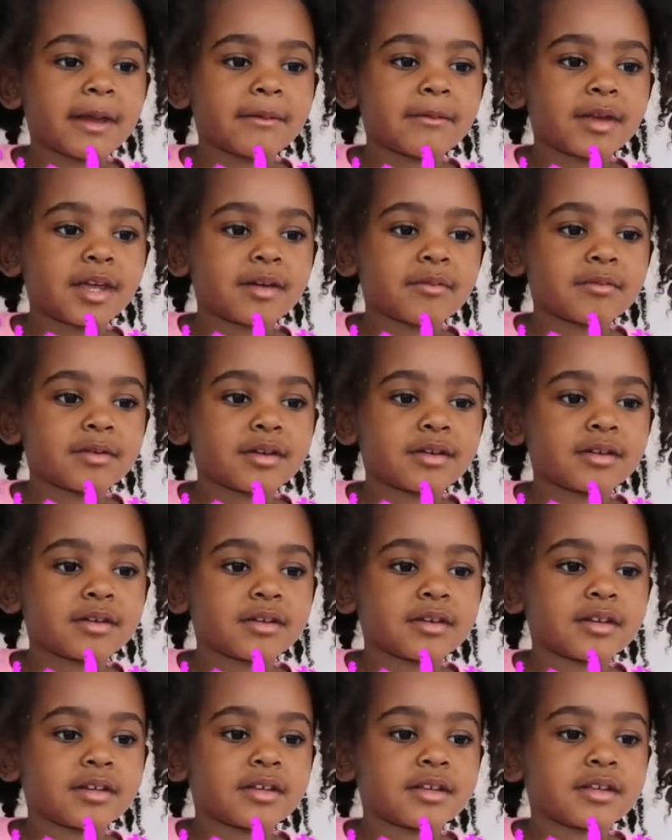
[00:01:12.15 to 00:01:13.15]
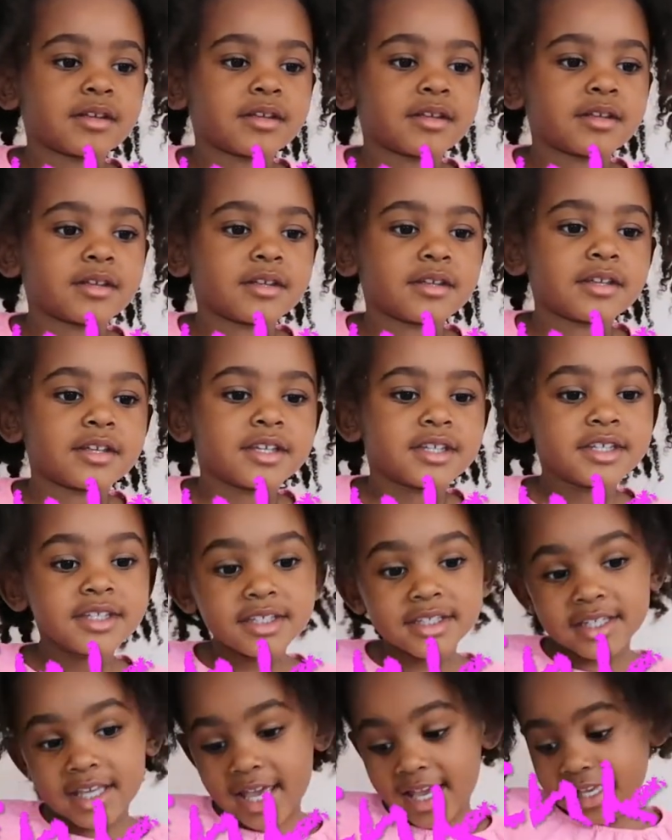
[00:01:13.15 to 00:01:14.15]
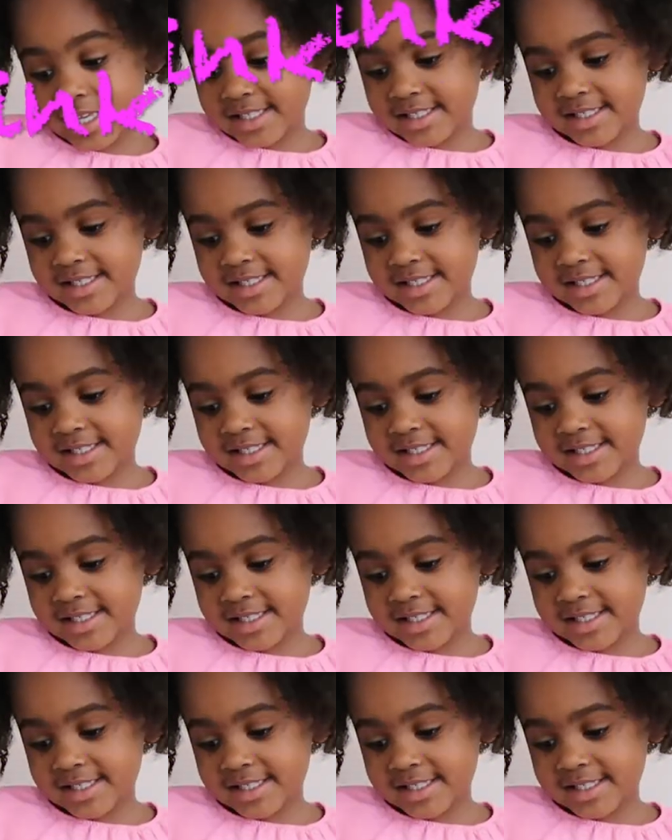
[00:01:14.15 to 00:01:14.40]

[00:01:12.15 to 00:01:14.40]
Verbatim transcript: Is that your second favorite color? Yes.